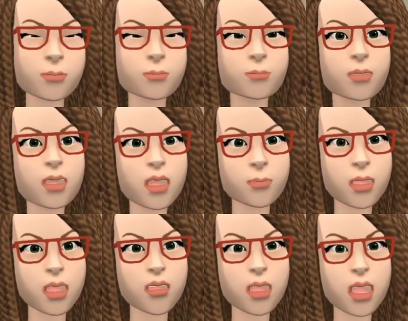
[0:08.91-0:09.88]

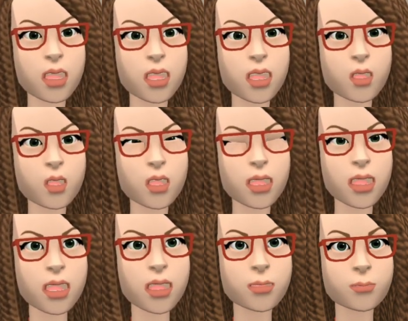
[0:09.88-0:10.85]
statement of retained
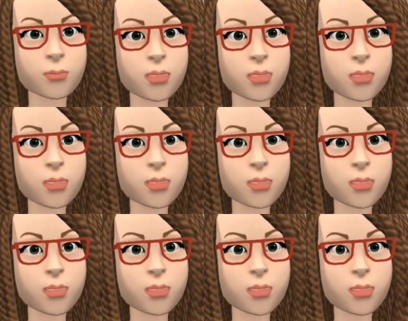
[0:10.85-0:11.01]
earnings,